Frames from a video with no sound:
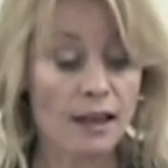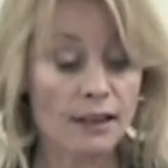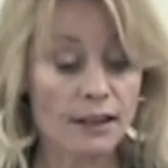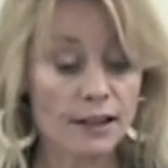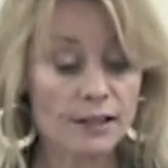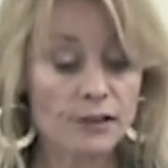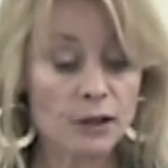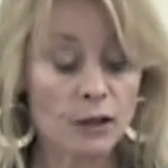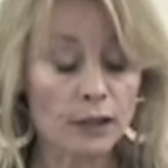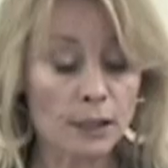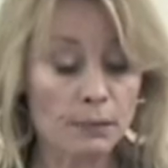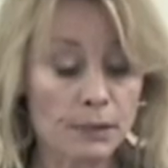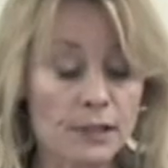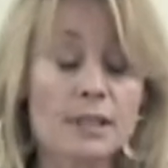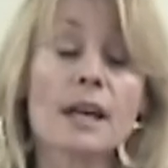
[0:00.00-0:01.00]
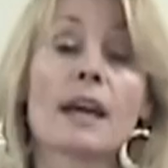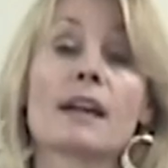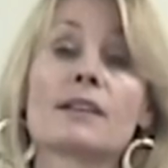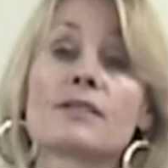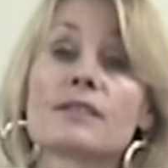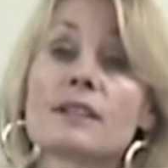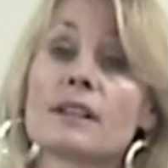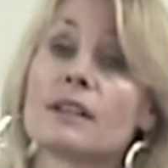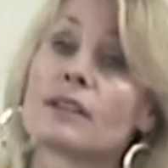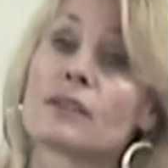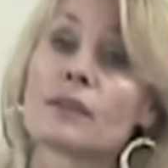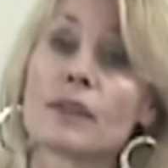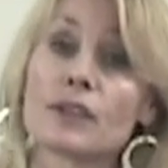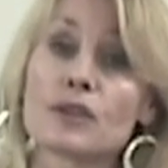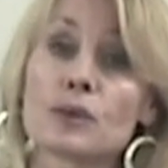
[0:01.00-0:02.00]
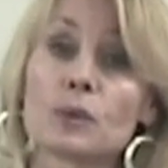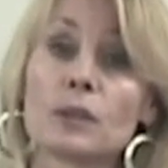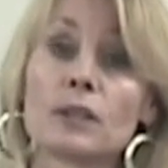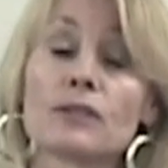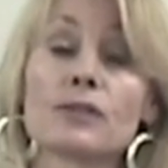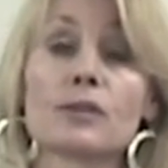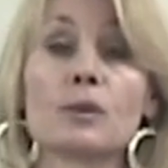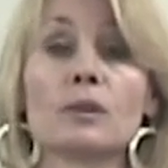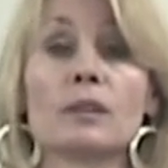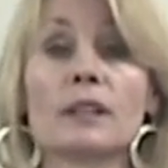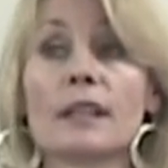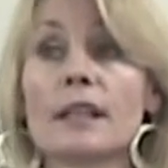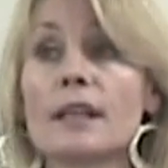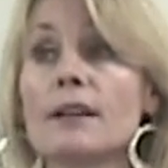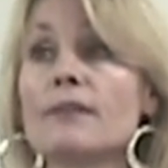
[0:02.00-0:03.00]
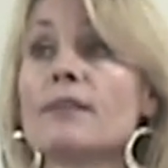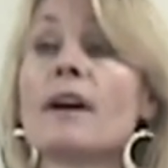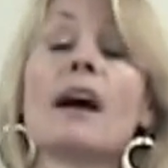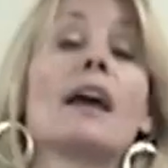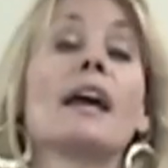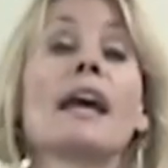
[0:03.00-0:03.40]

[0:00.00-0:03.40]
This only pertains to individuals who live